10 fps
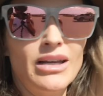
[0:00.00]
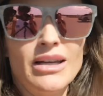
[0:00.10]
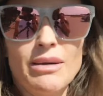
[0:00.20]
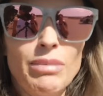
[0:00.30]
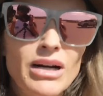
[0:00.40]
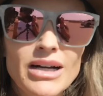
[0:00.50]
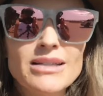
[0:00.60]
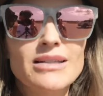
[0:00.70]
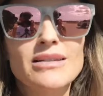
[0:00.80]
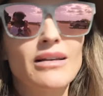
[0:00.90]
You can get
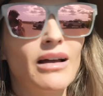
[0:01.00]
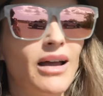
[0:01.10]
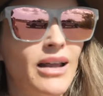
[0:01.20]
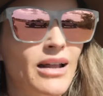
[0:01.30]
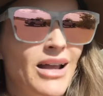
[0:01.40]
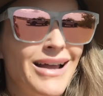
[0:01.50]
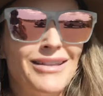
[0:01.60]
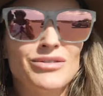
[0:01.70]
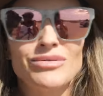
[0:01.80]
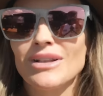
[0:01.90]
pies inside.
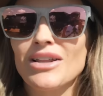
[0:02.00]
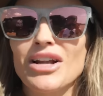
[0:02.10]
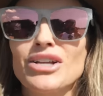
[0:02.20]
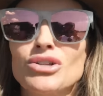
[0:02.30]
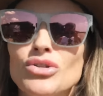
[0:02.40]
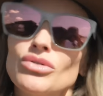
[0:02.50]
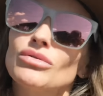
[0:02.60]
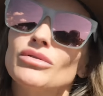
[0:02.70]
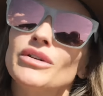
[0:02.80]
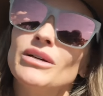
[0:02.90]
There's really nice
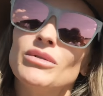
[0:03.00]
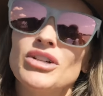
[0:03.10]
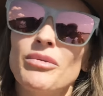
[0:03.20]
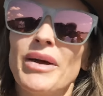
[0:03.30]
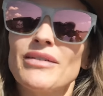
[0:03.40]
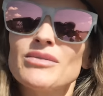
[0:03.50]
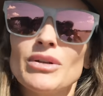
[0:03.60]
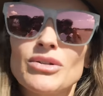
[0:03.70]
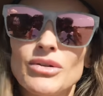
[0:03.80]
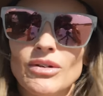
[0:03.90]
jewelry, which I may have
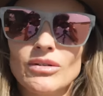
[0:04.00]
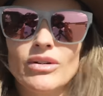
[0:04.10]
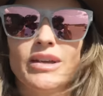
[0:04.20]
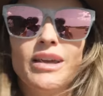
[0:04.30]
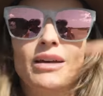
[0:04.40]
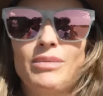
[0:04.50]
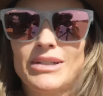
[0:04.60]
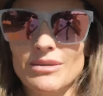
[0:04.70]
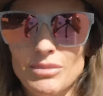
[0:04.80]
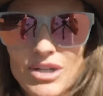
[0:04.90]
spent too long looking at, but
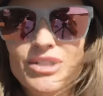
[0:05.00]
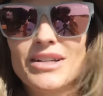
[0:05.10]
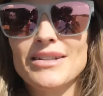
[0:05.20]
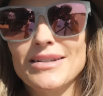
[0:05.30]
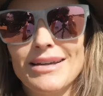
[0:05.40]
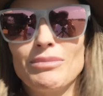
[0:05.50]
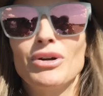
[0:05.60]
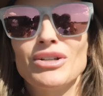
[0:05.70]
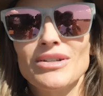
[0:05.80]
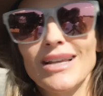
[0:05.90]
didn't
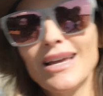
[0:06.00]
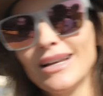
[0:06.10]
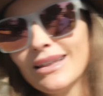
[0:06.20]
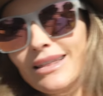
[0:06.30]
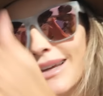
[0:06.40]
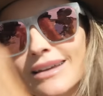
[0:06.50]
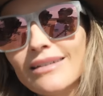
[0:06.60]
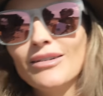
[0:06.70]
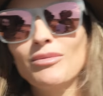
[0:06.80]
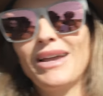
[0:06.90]
purchase
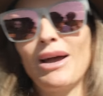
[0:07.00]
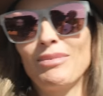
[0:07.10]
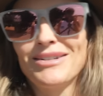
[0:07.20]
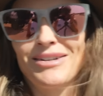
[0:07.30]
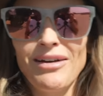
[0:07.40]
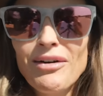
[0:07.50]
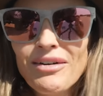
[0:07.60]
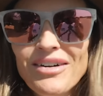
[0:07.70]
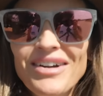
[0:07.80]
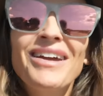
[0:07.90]
anything. You'll be happy to
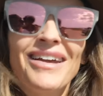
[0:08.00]
know.